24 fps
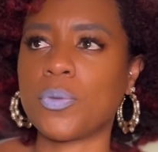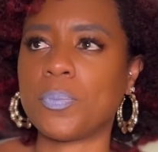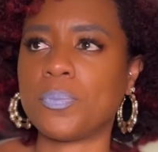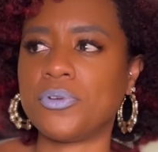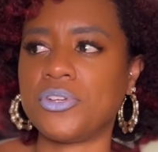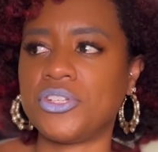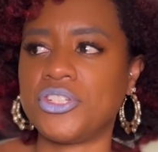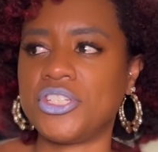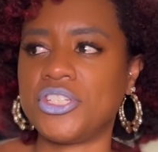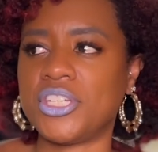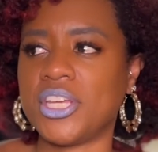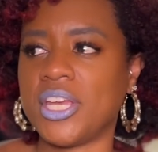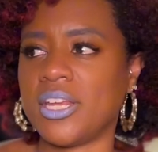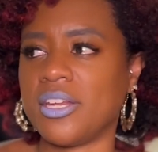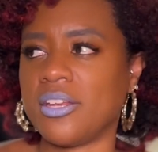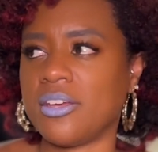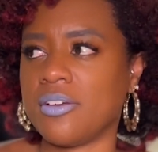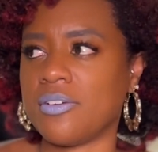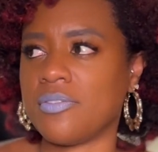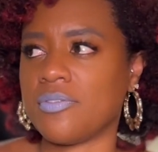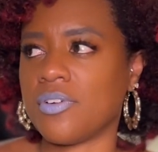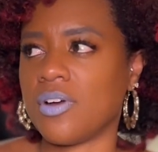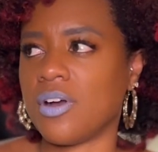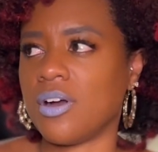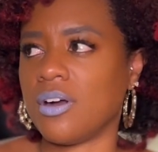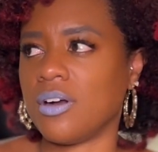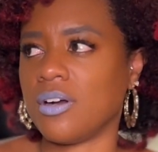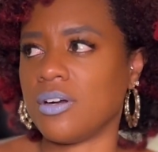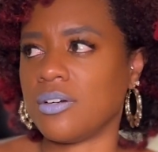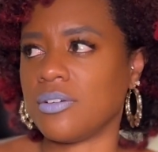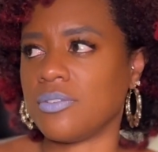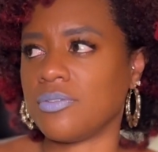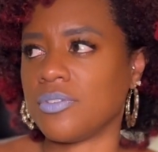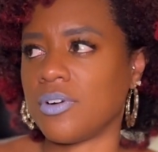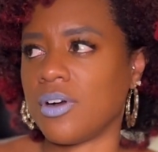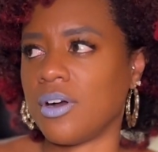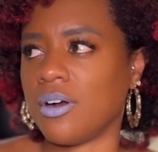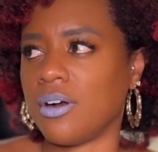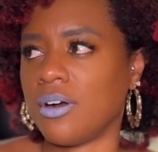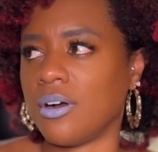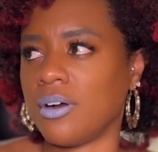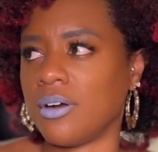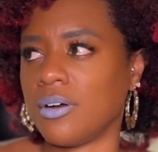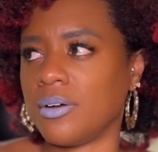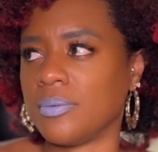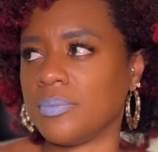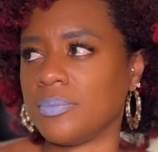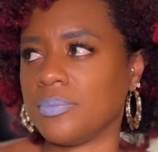appreciative of
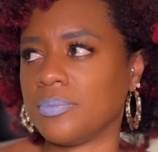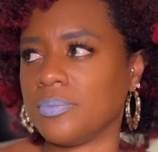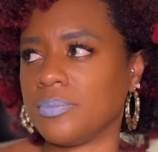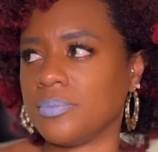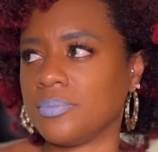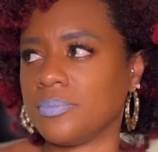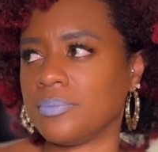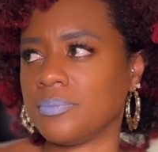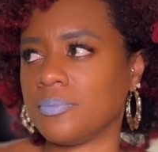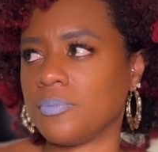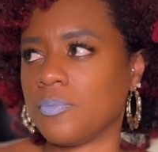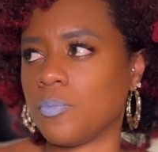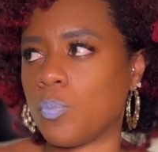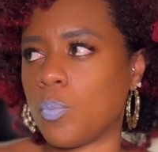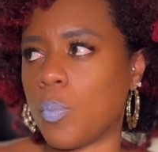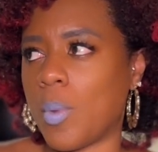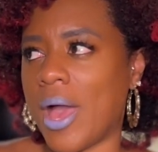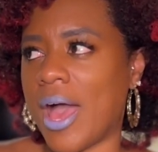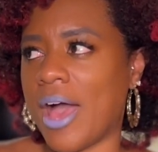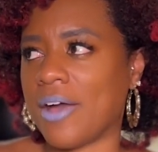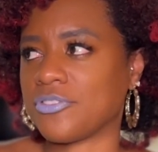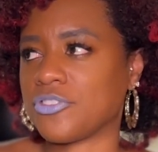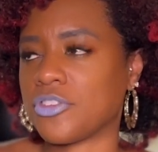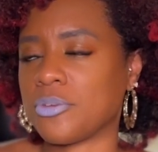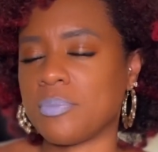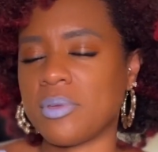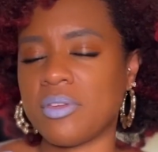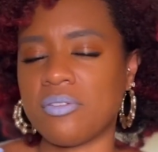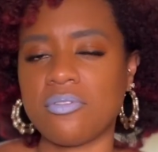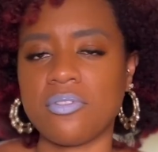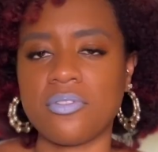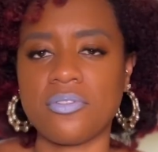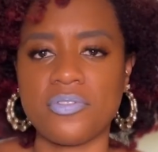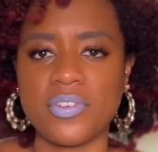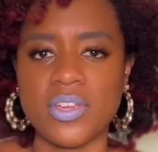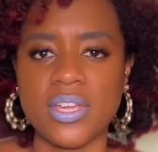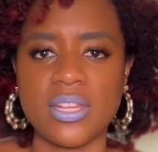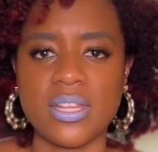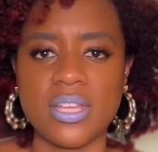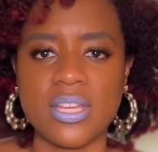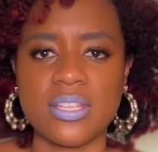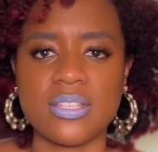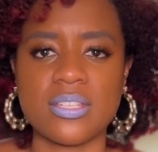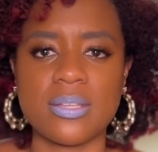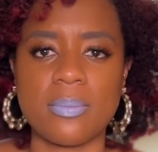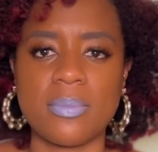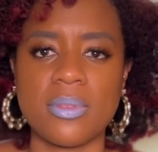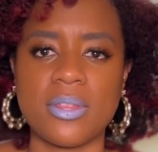after me revealing
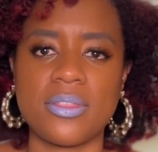some of the